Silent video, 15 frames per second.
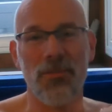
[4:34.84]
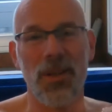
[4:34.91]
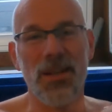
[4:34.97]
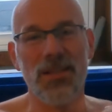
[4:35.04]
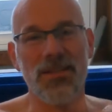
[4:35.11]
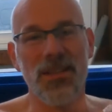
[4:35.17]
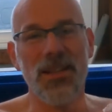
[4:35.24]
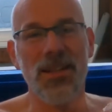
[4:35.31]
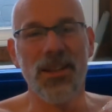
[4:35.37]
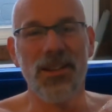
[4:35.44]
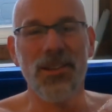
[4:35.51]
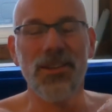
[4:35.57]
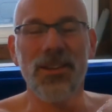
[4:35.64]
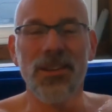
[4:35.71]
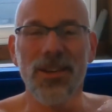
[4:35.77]
minutes in
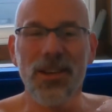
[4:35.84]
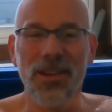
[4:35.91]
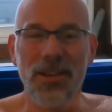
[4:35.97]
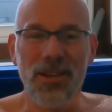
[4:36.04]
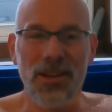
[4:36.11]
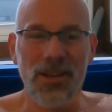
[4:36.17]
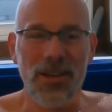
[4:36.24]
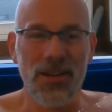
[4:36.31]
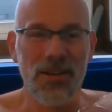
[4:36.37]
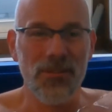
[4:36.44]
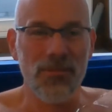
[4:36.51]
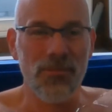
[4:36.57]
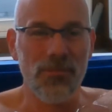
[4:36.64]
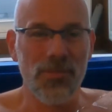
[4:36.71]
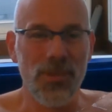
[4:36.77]
here
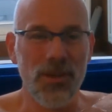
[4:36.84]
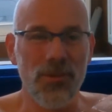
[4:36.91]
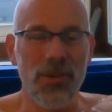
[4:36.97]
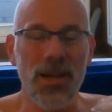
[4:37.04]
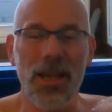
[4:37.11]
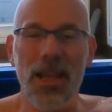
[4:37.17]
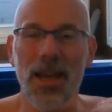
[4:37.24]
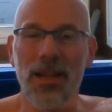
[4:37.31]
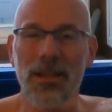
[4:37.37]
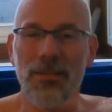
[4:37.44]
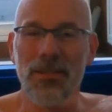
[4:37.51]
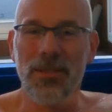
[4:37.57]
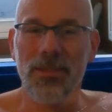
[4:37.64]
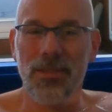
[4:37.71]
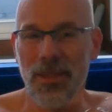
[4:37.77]
than when
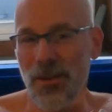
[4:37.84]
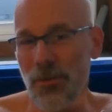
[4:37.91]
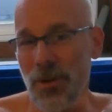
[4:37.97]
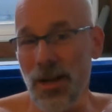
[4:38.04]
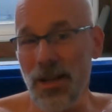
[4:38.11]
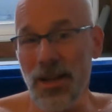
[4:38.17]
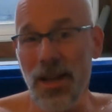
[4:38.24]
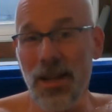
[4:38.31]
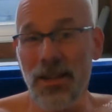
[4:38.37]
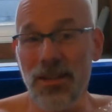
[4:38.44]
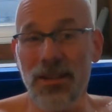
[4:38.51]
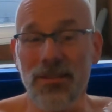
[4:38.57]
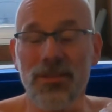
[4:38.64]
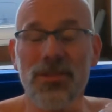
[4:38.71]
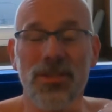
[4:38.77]
I got
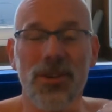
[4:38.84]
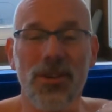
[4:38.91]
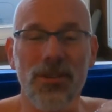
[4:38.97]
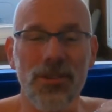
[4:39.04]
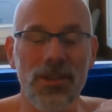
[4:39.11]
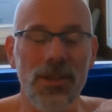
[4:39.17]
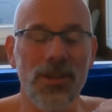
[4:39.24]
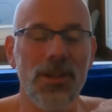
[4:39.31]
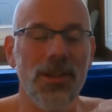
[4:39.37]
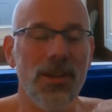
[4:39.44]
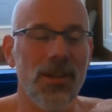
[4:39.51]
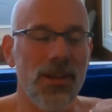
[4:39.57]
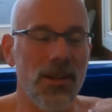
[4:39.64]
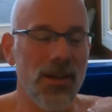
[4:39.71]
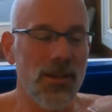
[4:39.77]
in. So
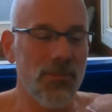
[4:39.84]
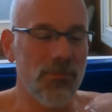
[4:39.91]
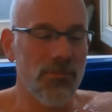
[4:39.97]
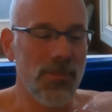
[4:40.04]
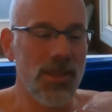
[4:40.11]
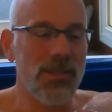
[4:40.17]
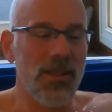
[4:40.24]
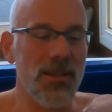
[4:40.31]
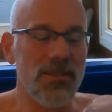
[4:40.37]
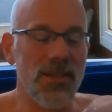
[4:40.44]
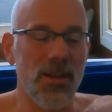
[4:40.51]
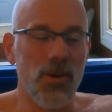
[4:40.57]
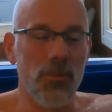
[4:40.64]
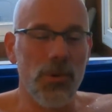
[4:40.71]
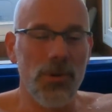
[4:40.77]
it does
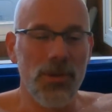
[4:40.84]
help.